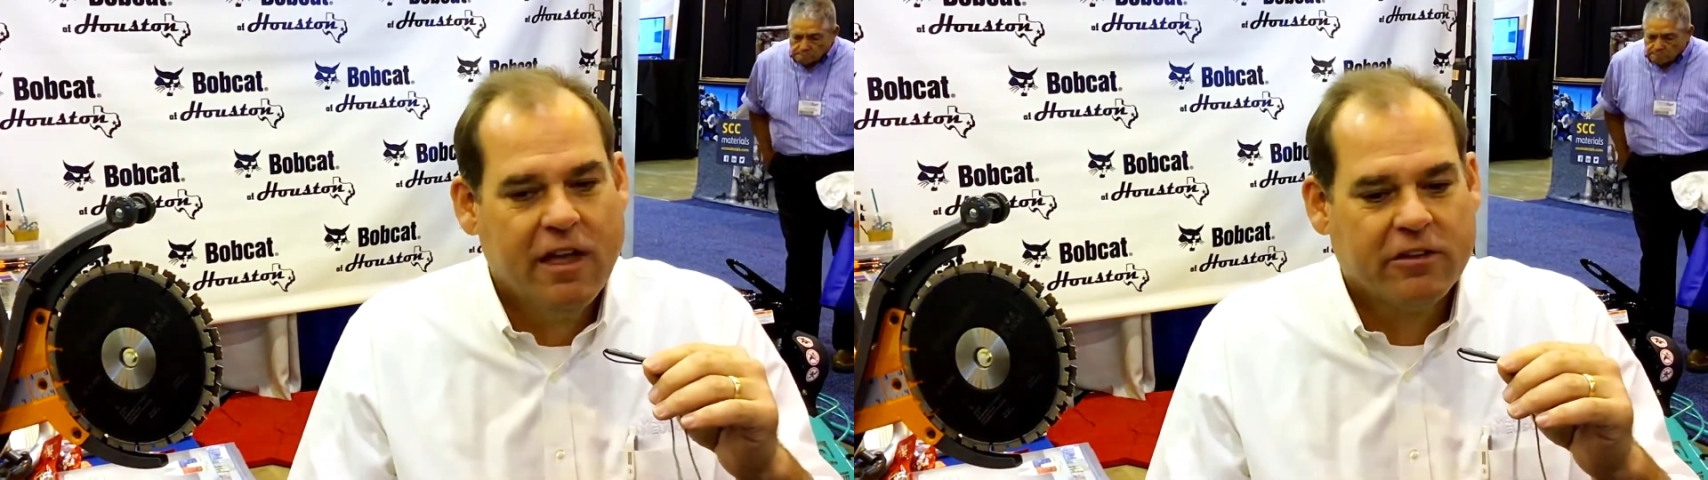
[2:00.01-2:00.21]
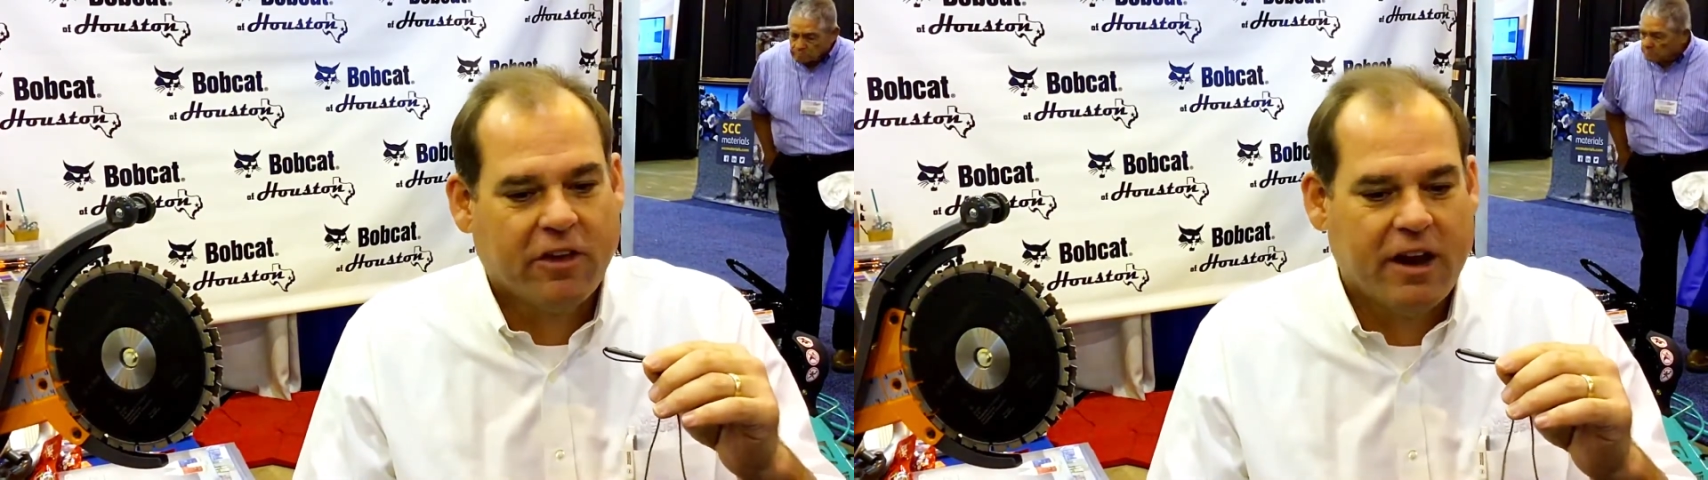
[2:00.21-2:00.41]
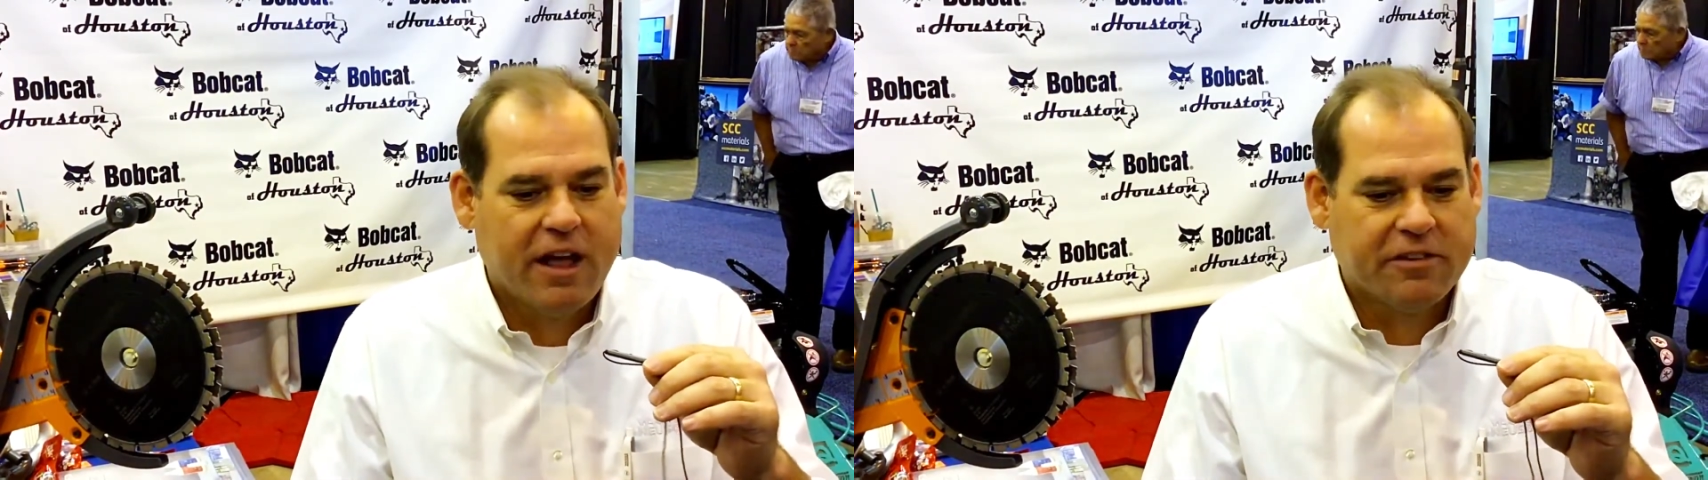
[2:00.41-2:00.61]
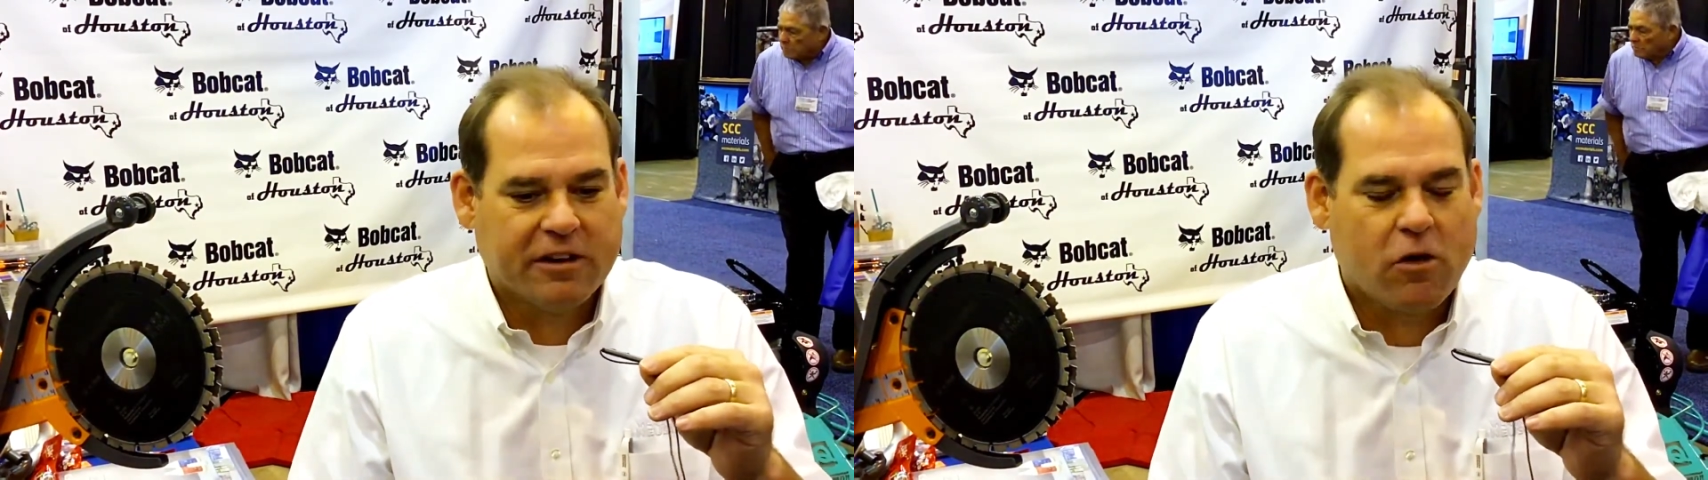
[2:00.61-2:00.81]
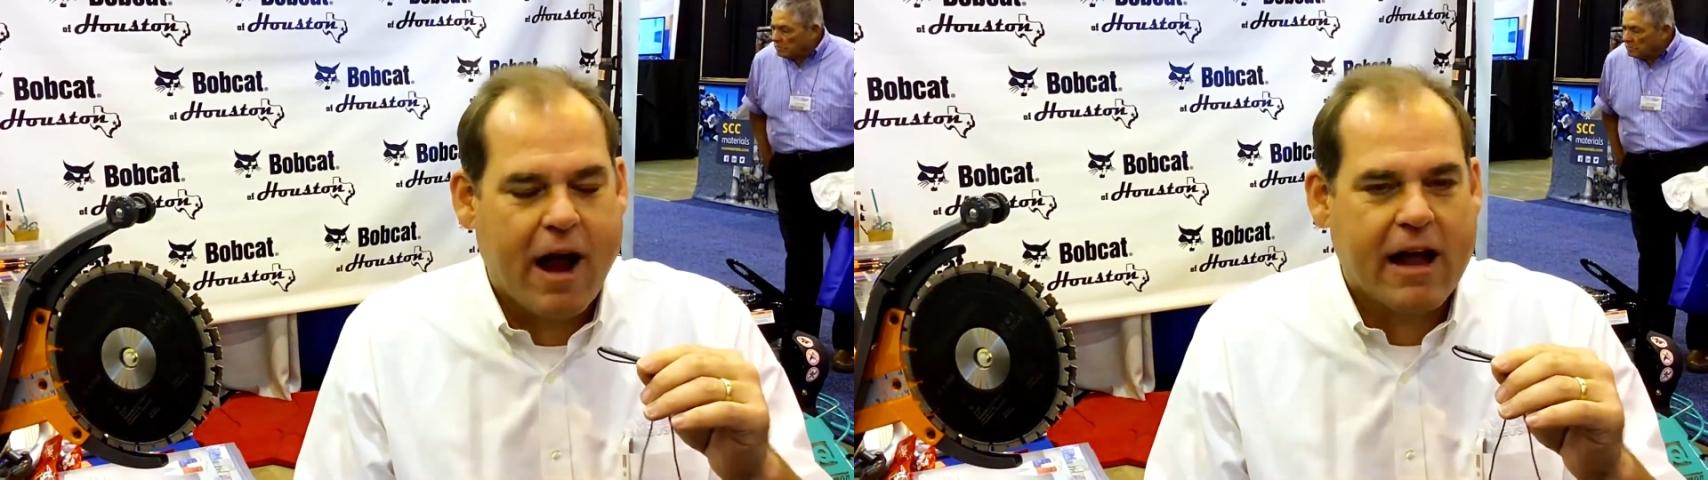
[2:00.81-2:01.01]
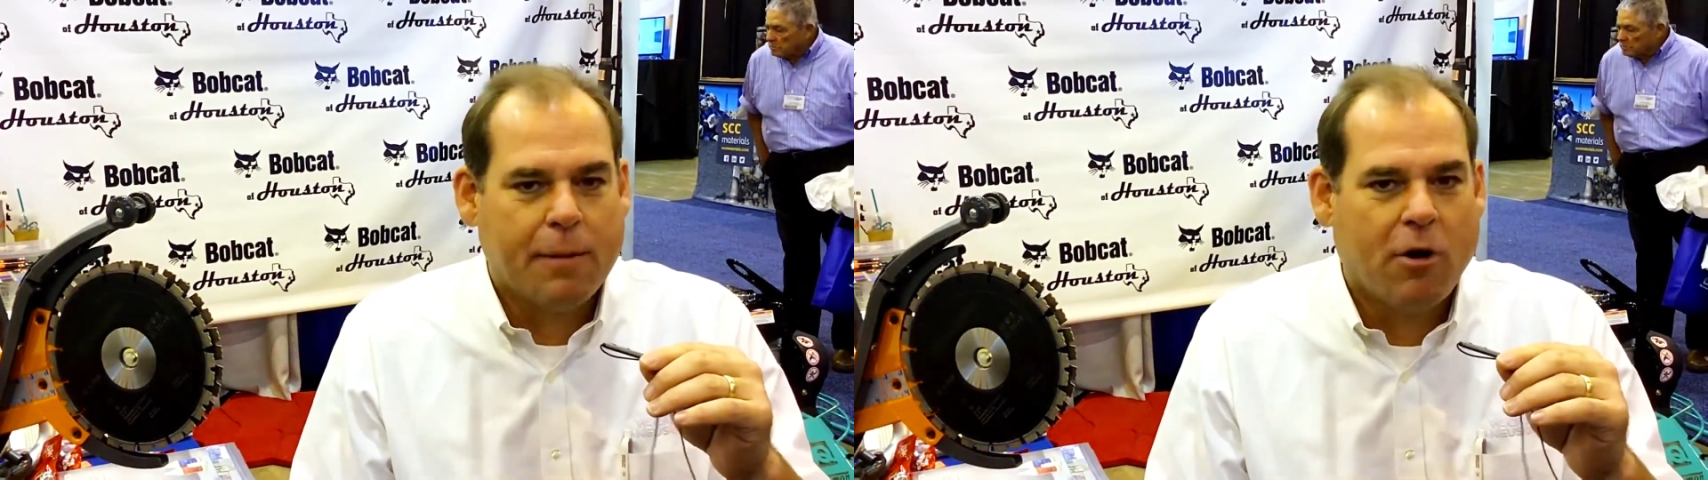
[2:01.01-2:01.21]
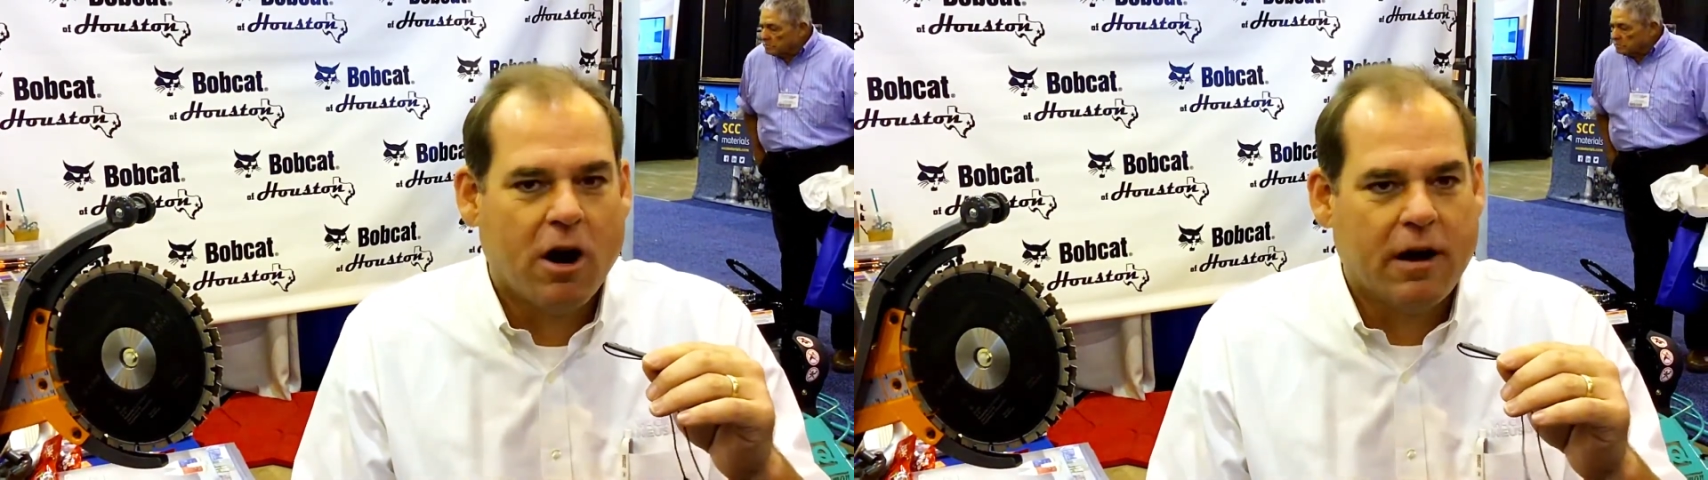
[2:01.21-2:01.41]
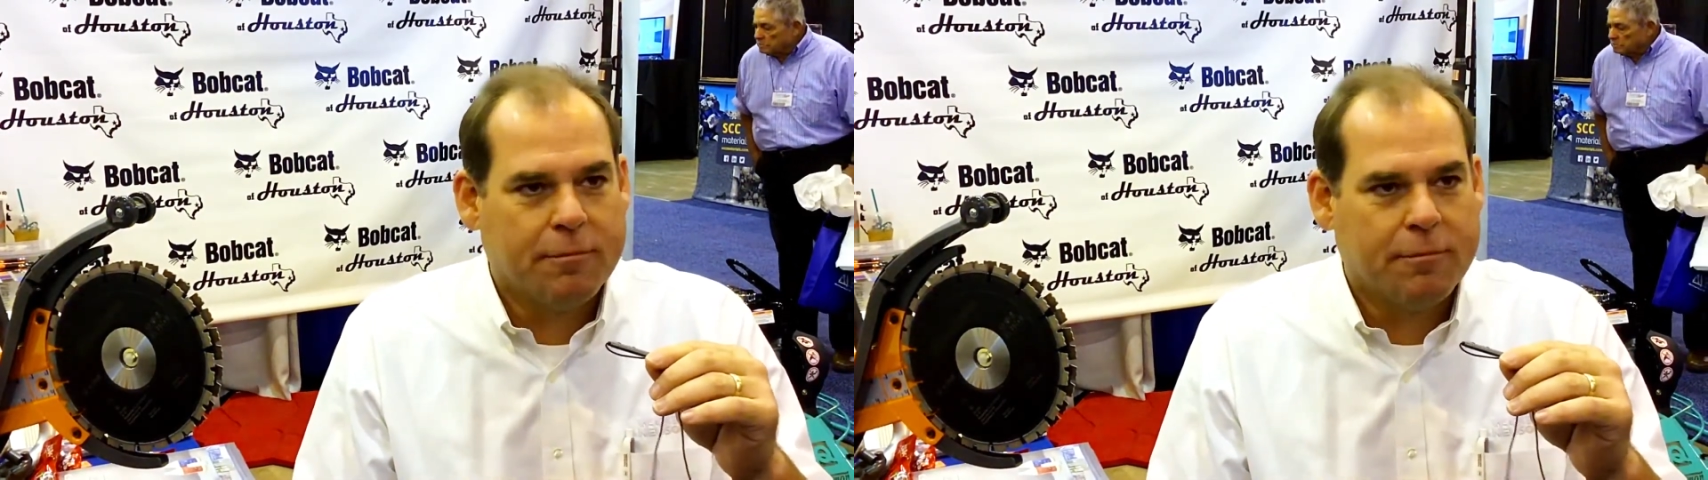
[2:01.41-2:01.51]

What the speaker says: so that it doesn't crack apart